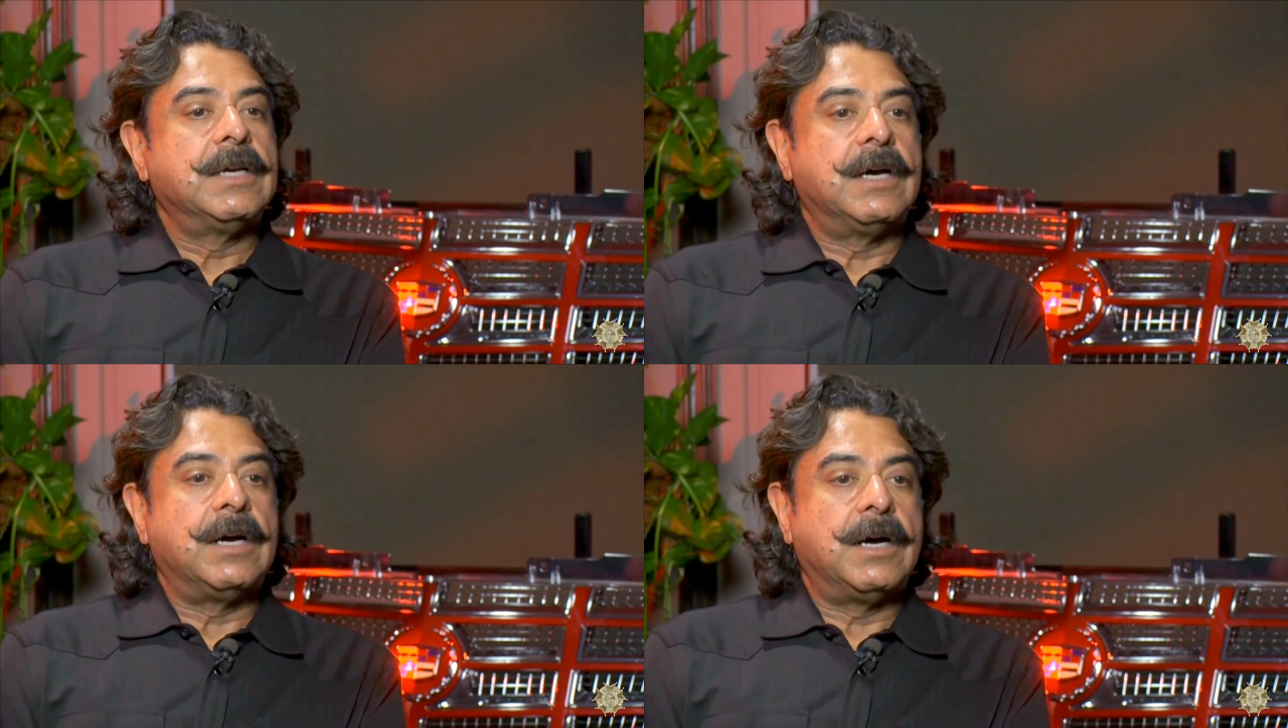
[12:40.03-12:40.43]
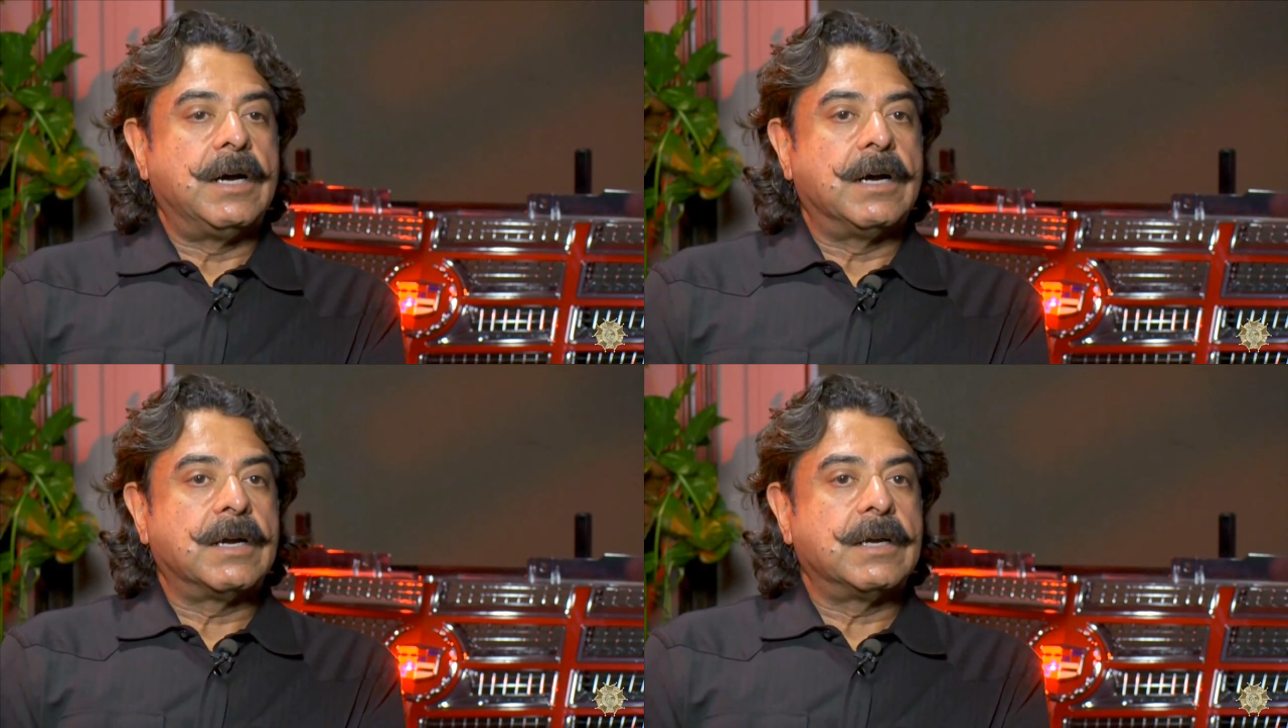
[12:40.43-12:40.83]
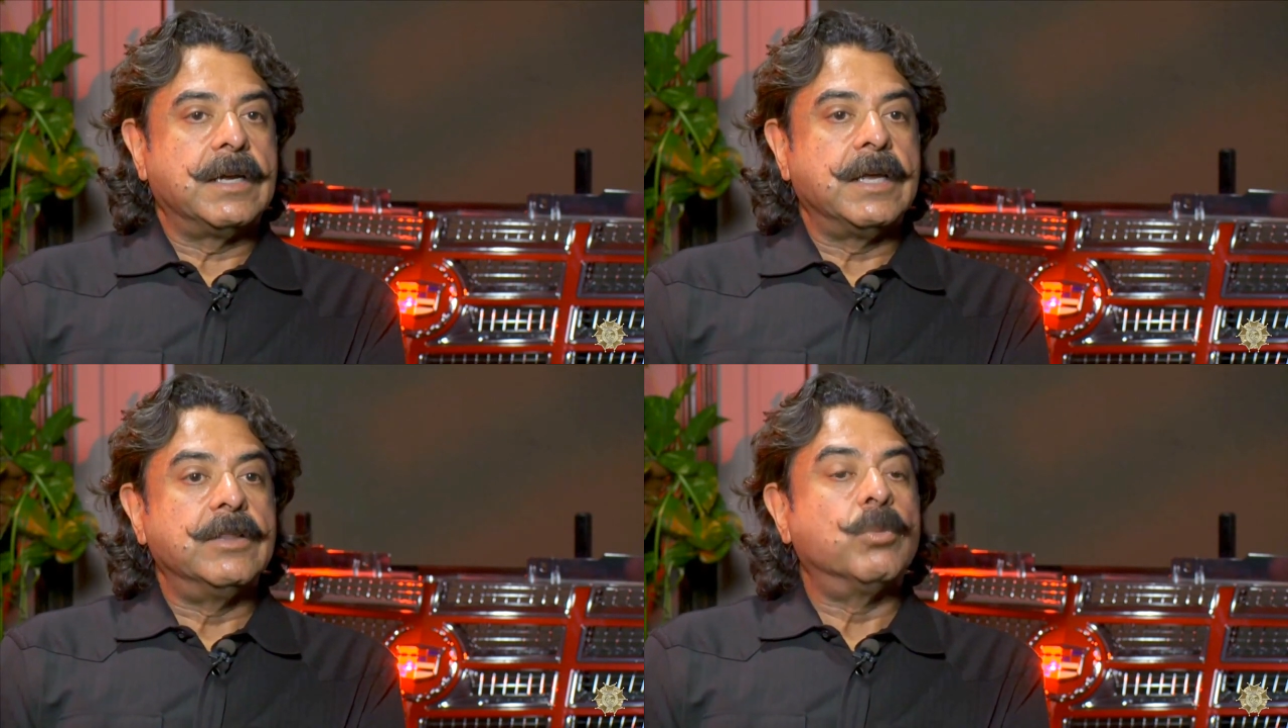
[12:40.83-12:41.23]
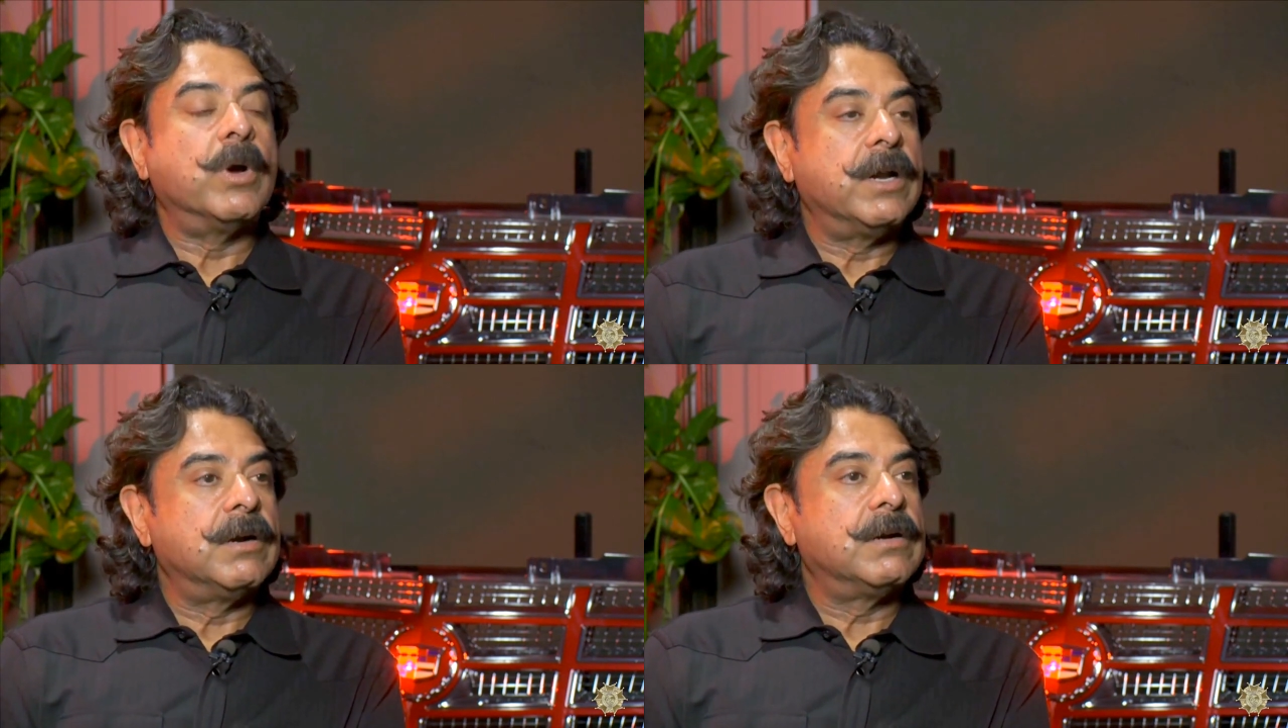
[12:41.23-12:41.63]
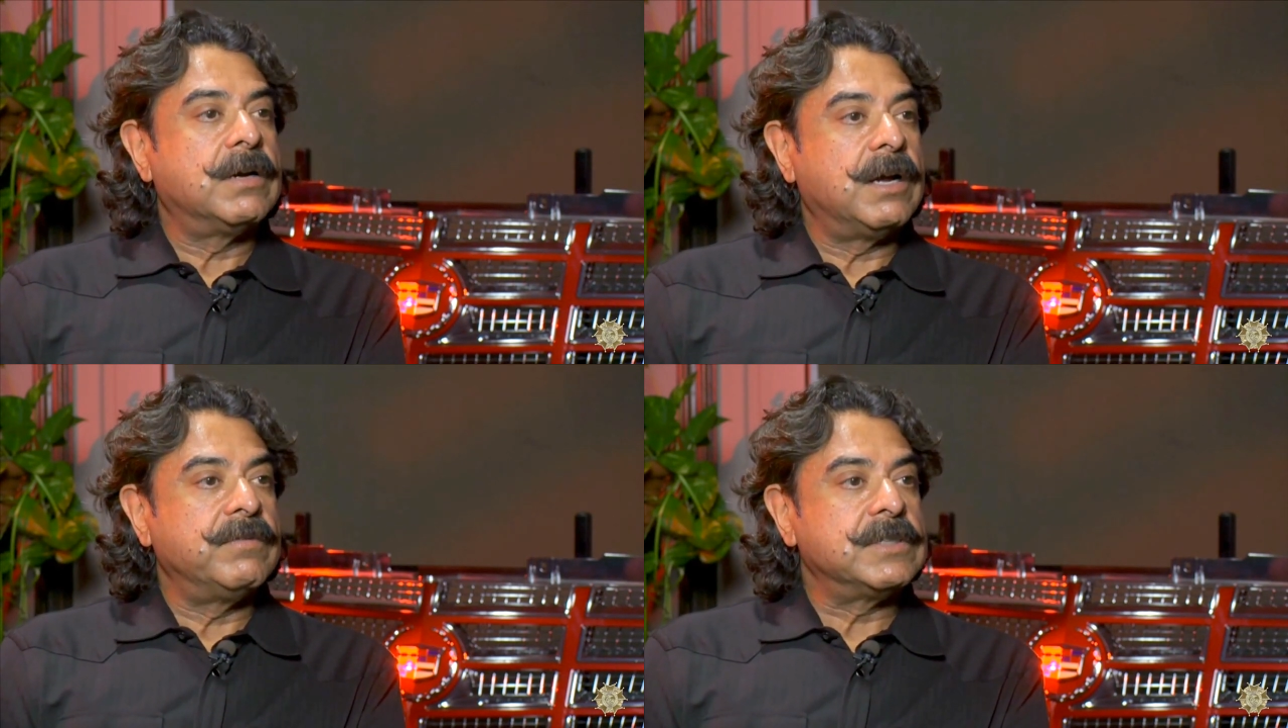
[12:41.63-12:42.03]
Uh, in the winter,
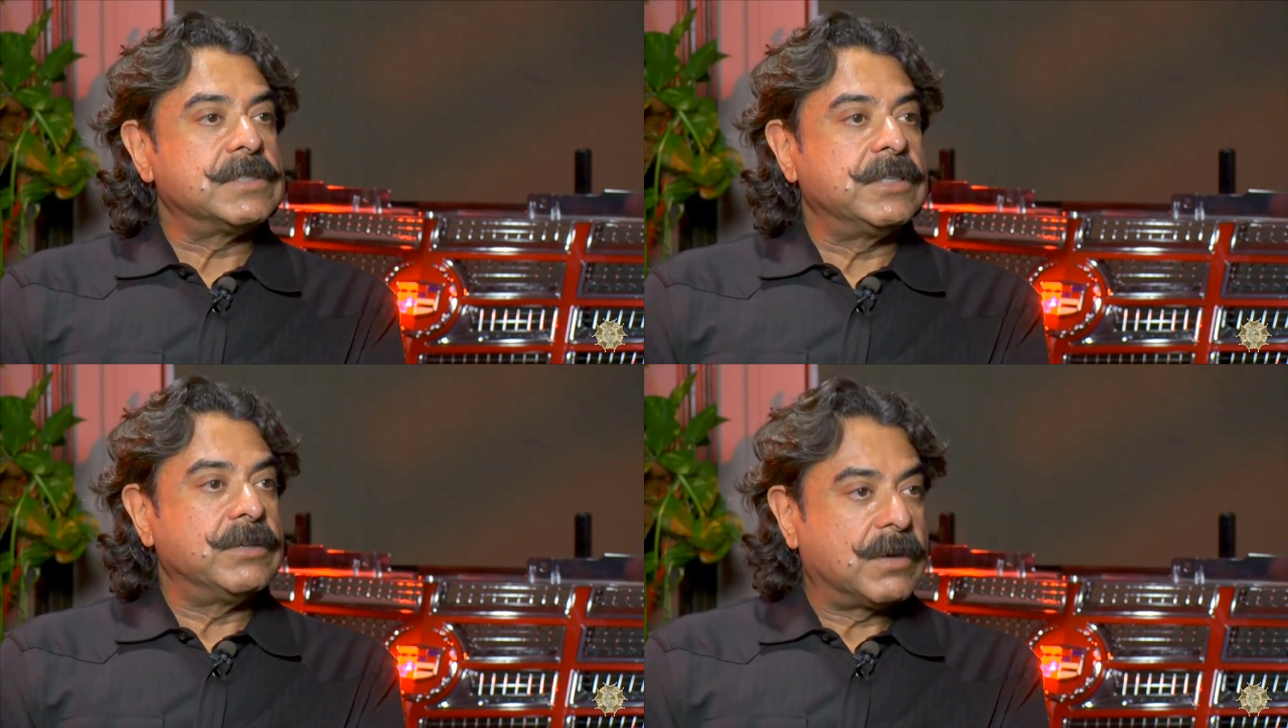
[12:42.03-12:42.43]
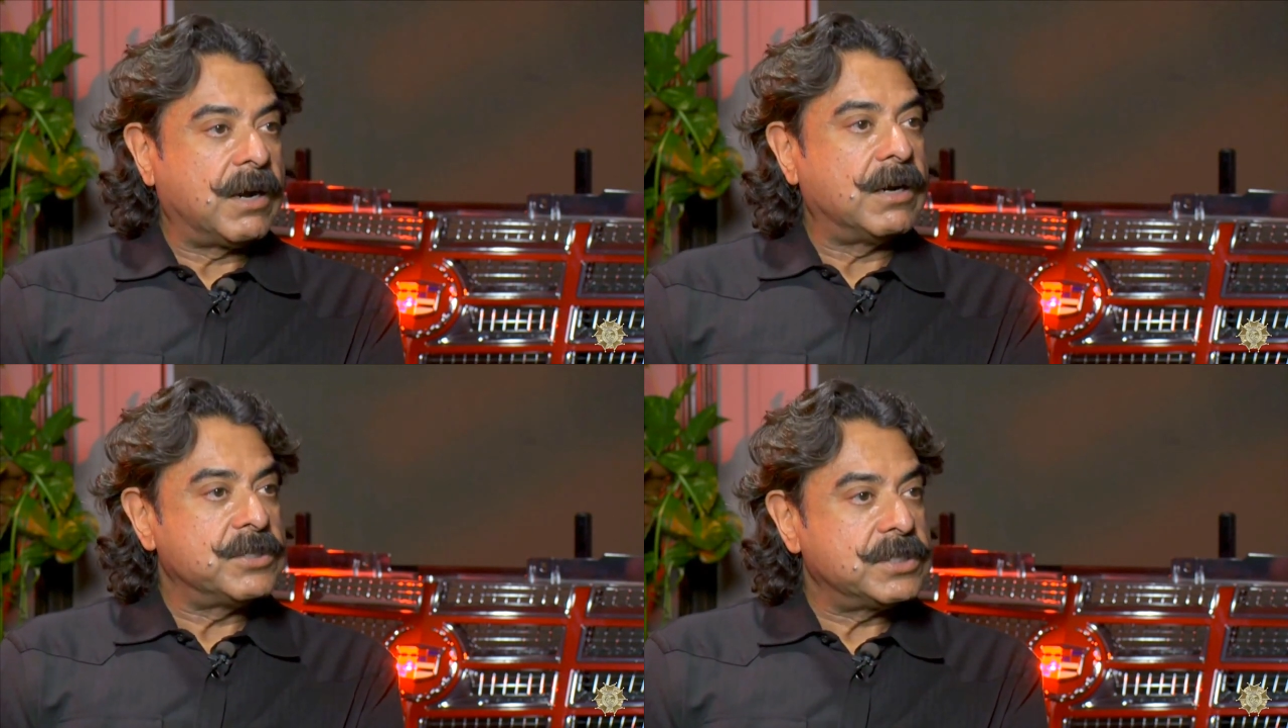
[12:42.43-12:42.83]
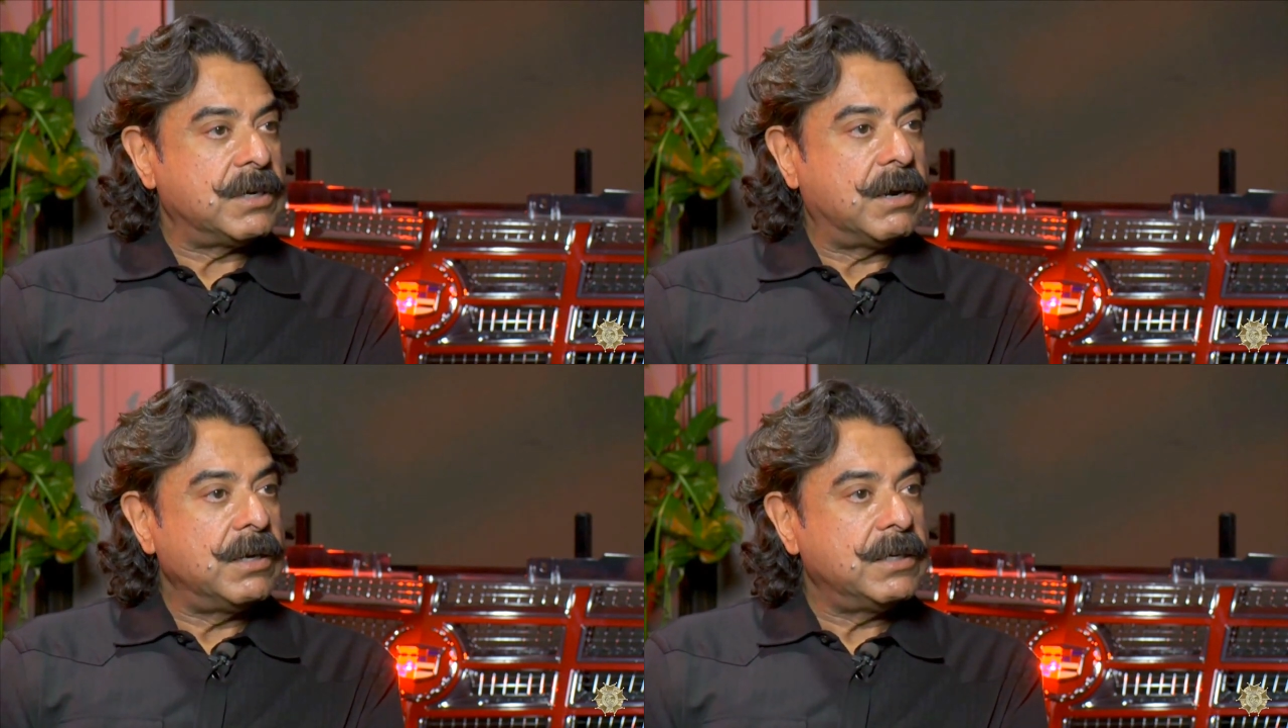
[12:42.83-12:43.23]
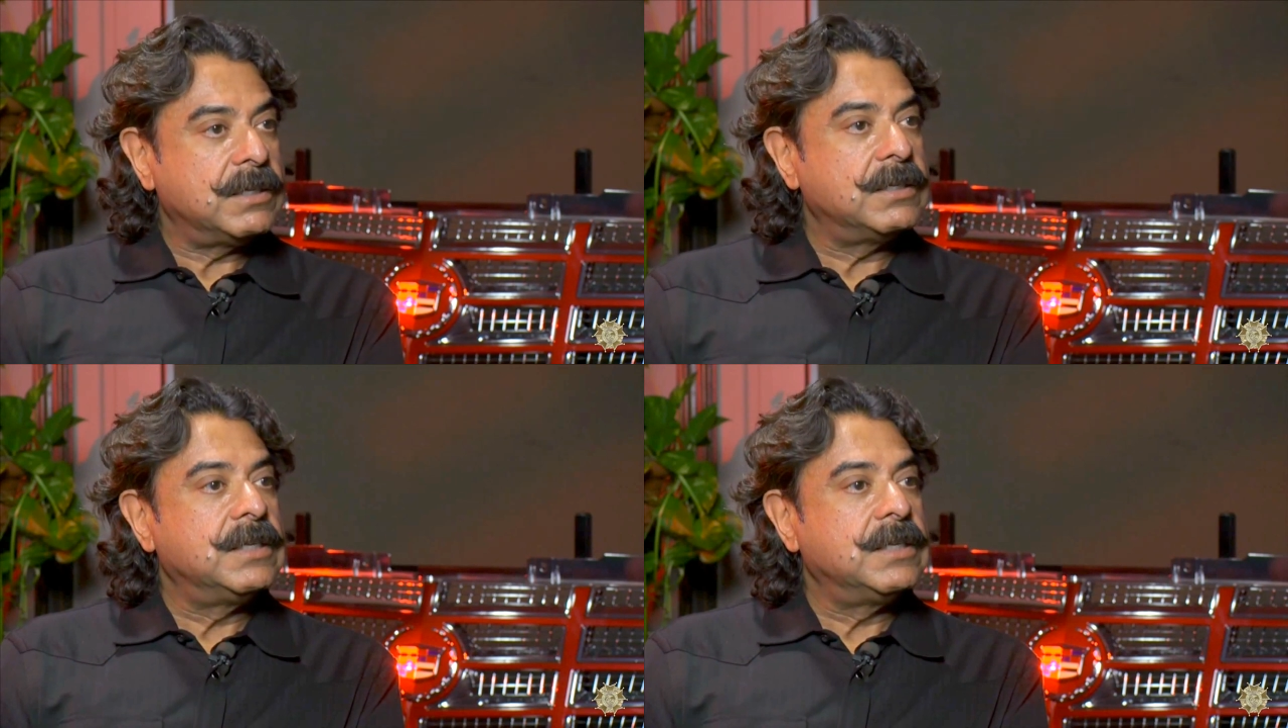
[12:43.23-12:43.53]
obviously, your cars start.